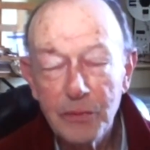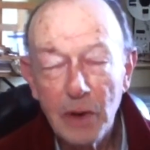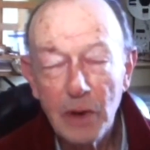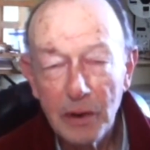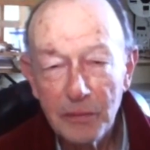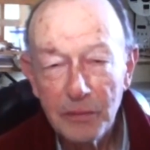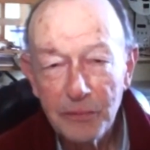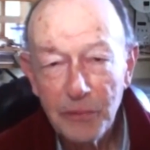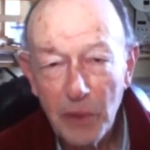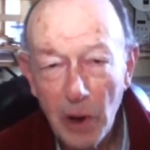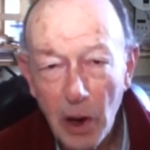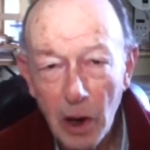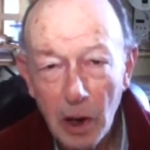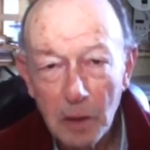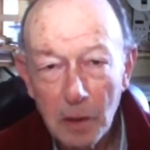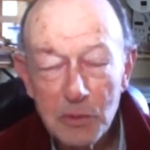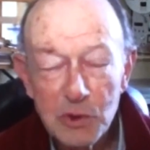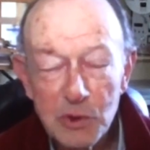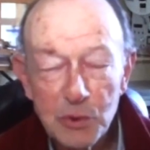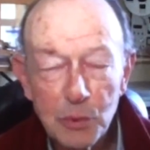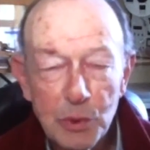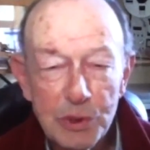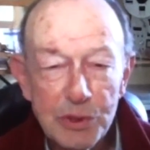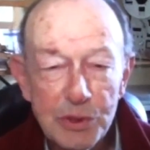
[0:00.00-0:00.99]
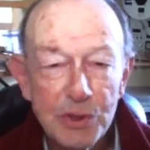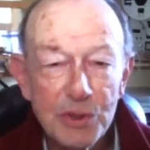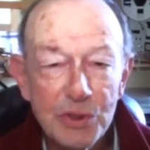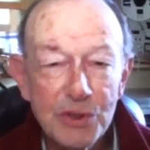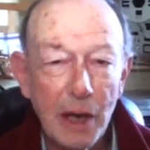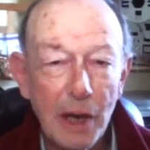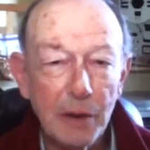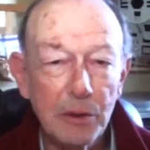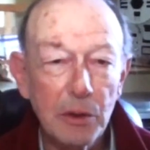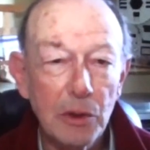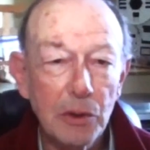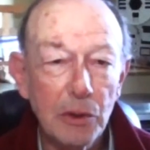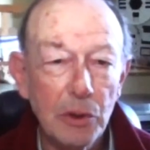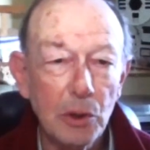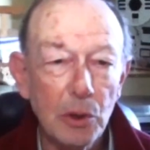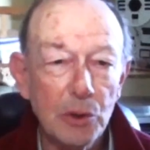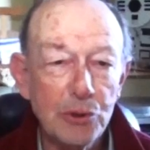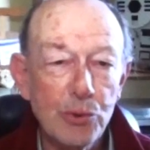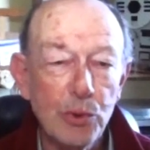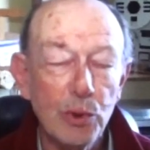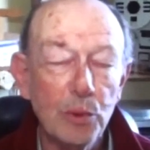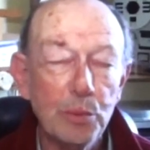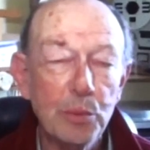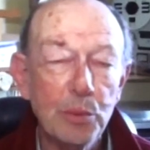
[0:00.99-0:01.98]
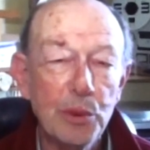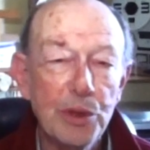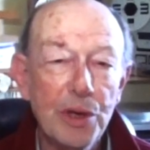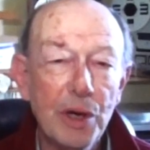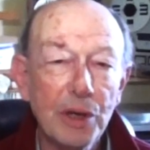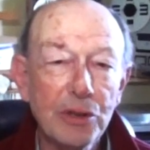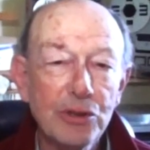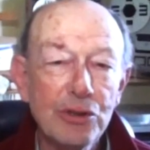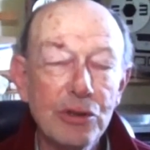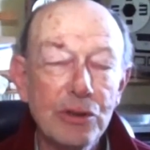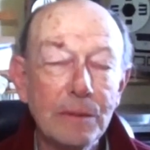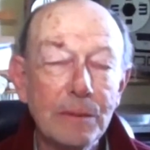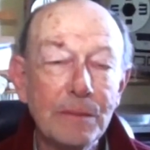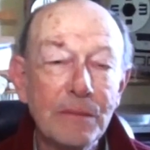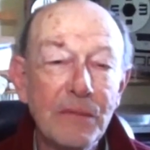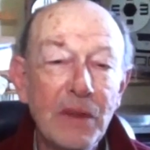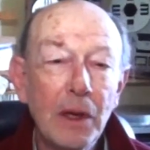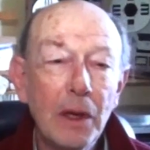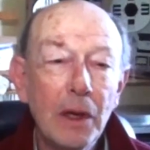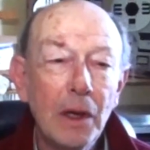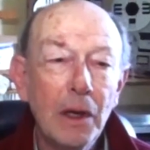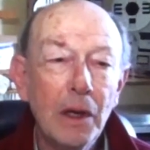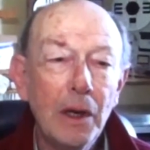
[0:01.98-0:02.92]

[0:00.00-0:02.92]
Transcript: off our farms, which is agricultural production.